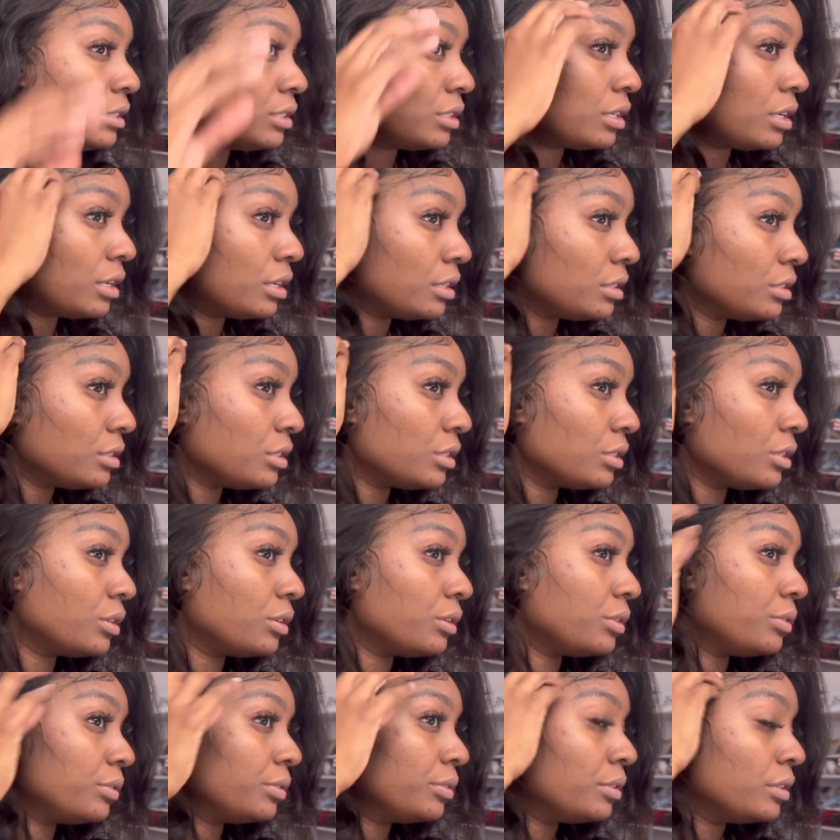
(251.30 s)
y'all.
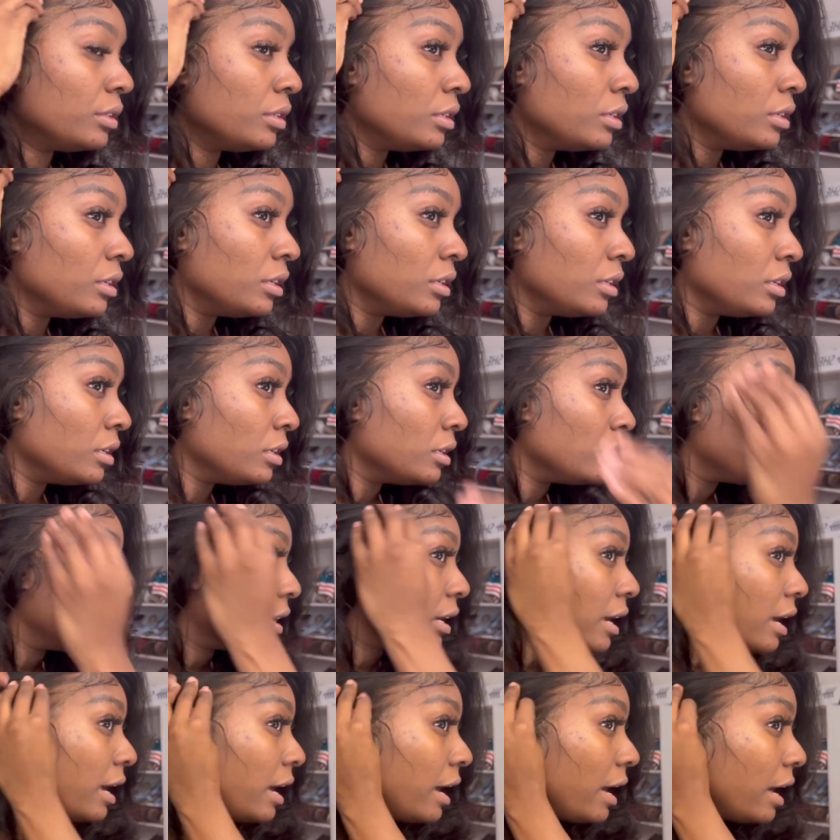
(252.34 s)
So
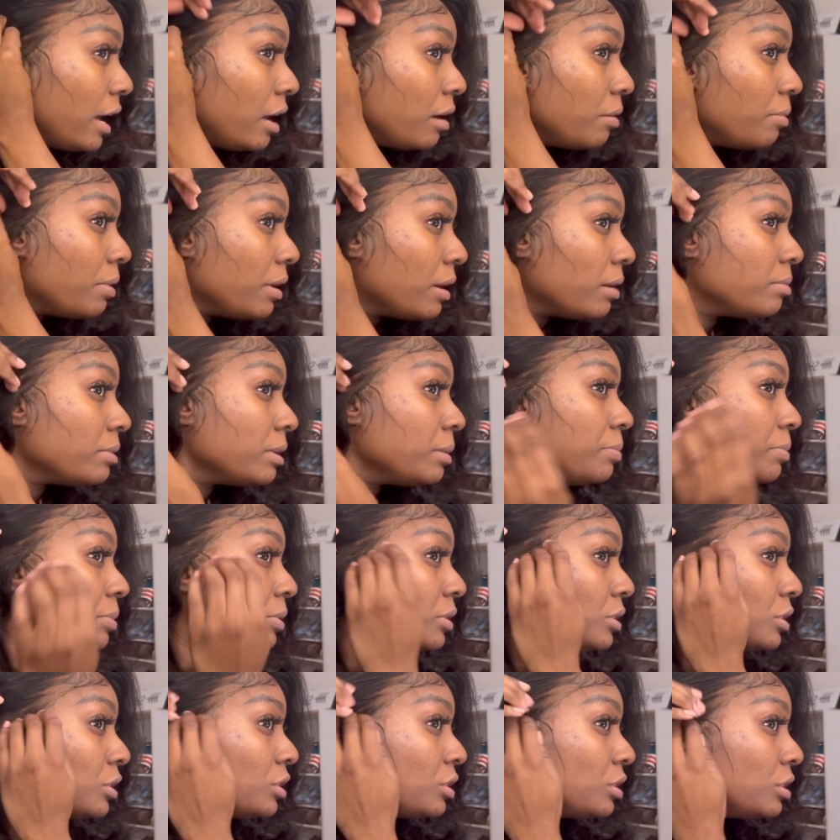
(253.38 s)
I'll probably
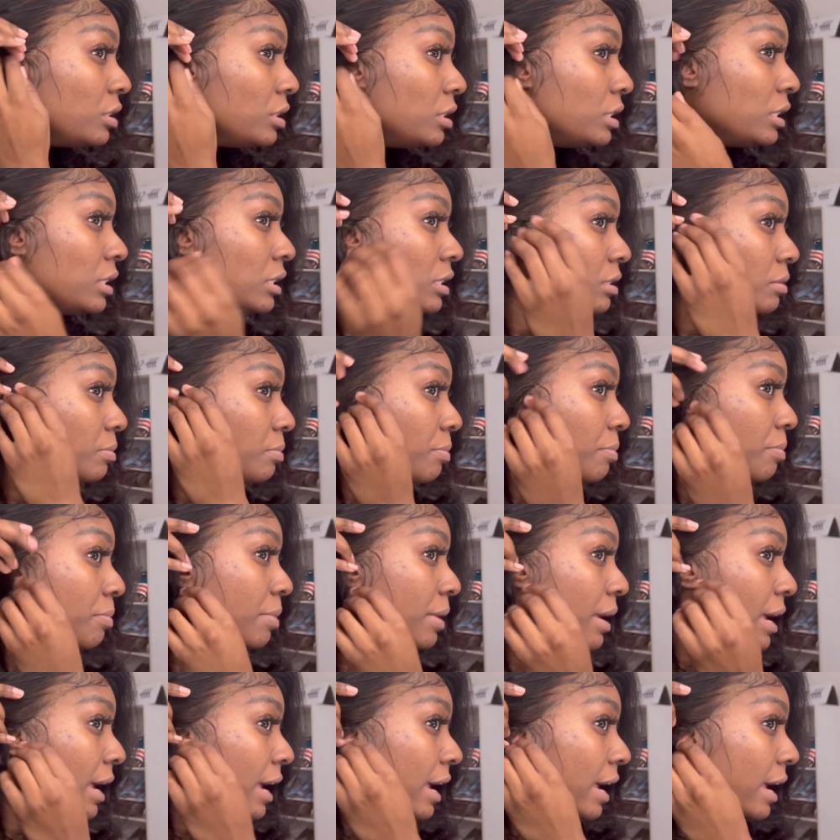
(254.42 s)
push this
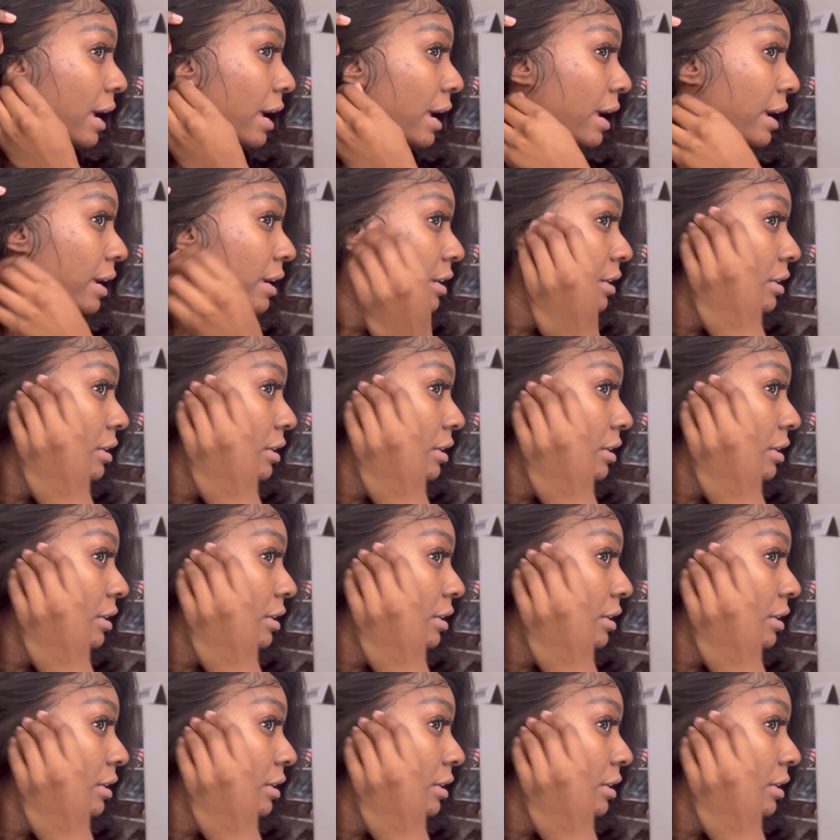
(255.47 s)
back.